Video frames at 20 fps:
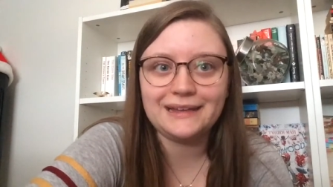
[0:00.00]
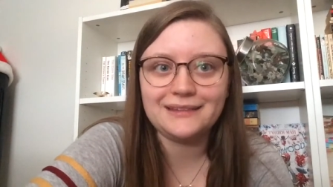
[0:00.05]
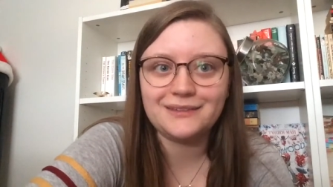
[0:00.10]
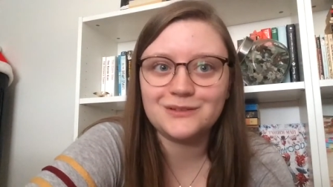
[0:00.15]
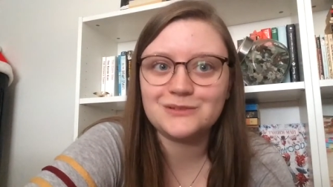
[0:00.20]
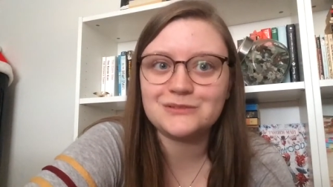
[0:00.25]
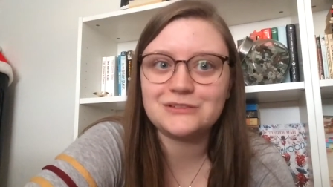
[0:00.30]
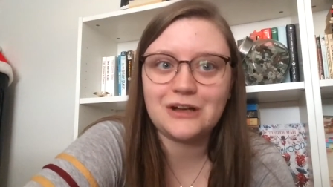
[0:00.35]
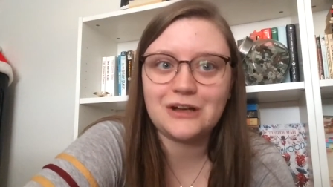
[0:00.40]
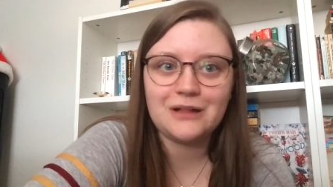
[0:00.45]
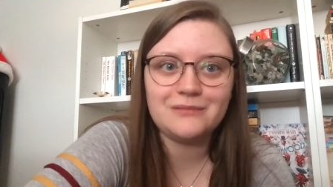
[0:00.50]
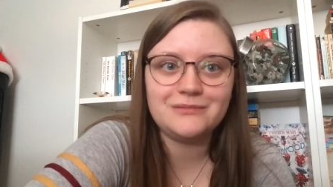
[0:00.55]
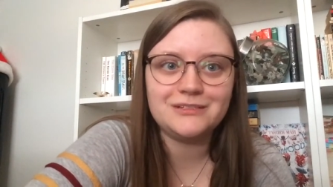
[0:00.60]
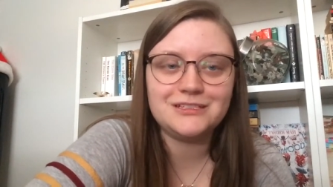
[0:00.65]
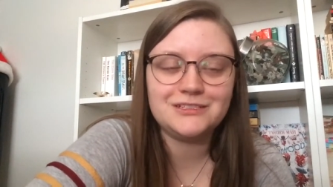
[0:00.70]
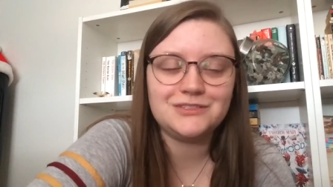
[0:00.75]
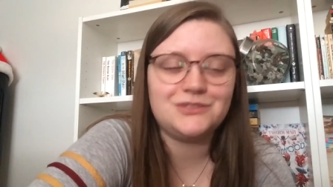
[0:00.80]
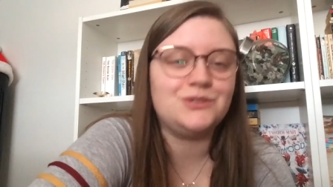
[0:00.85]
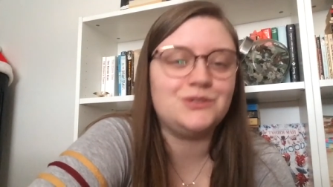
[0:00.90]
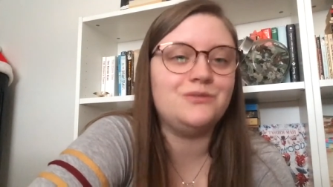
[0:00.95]
those
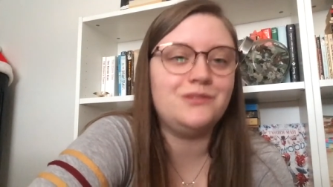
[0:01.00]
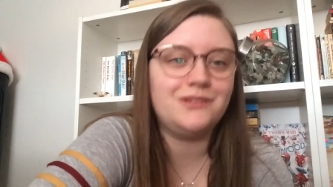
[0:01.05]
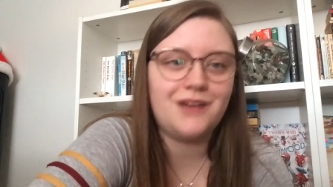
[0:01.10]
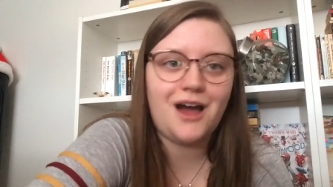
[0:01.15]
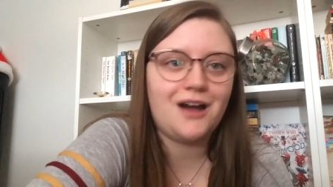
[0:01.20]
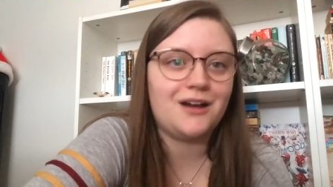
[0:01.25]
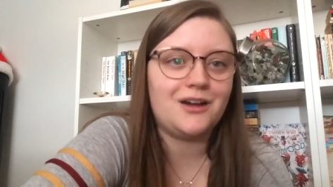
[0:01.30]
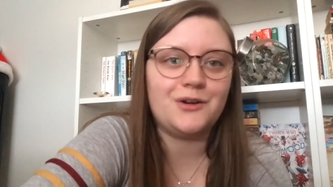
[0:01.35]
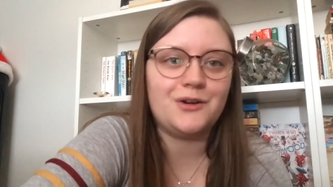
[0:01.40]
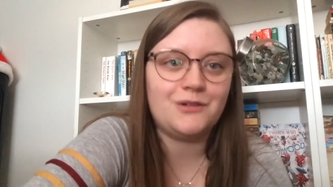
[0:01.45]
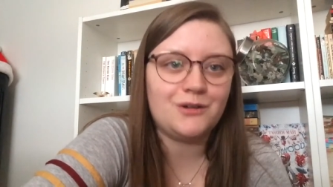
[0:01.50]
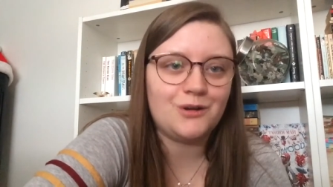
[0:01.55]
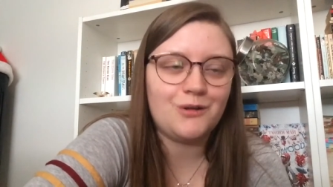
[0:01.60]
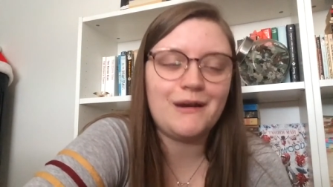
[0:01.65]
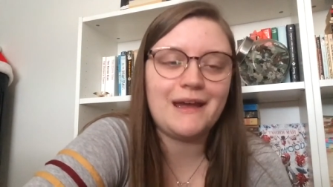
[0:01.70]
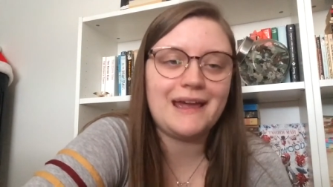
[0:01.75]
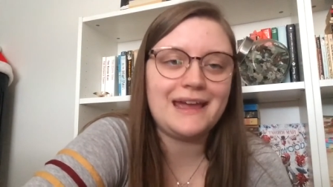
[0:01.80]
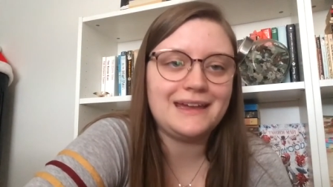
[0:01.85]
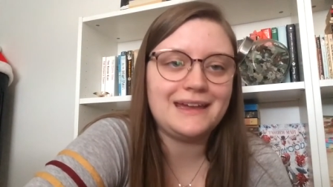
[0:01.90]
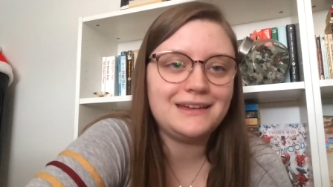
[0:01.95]
goblins do not go
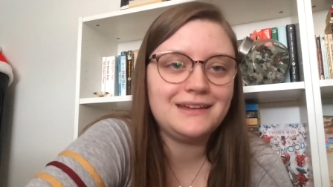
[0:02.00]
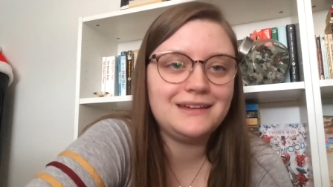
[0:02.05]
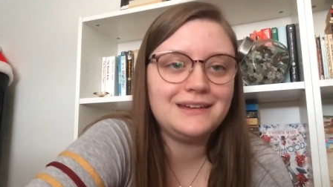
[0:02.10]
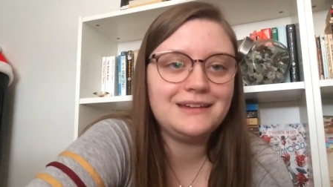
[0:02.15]
away.